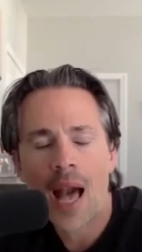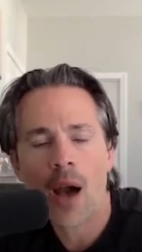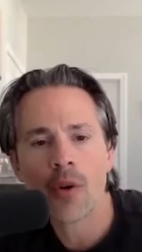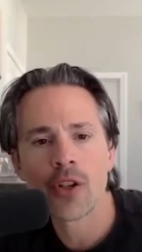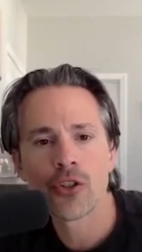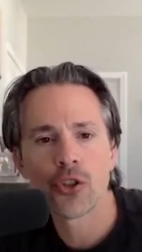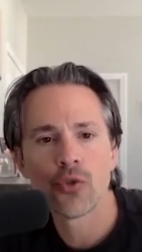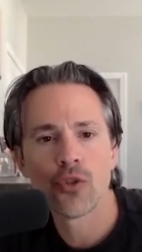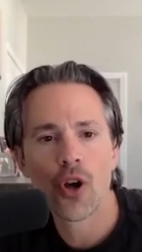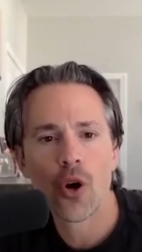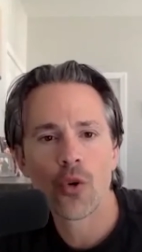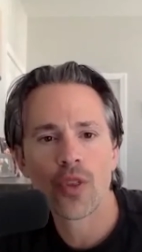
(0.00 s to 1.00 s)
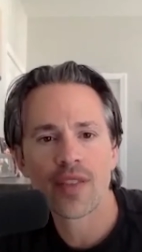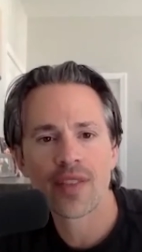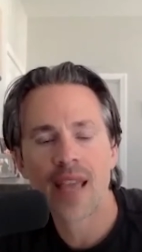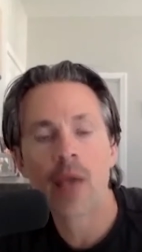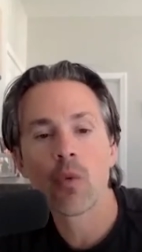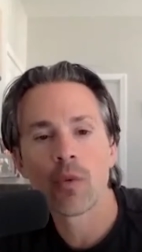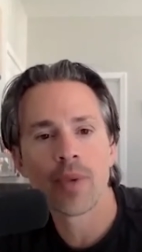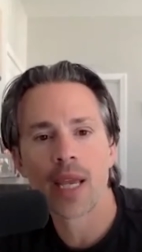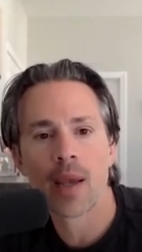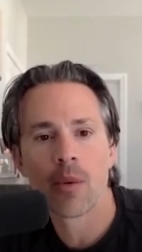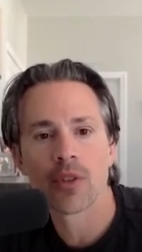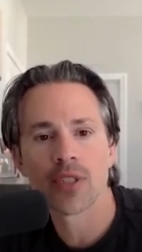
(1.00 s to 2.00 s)
how did you know that they would
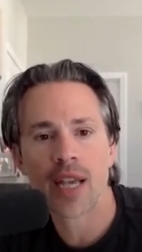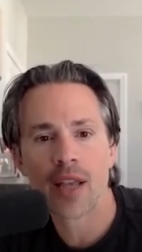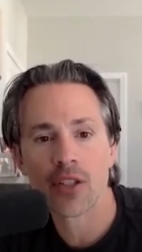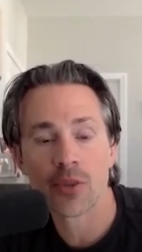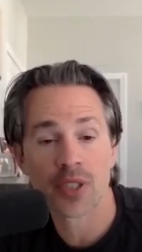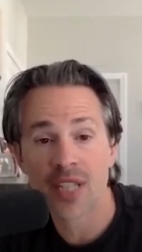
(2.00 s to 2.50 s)
be able to handle this?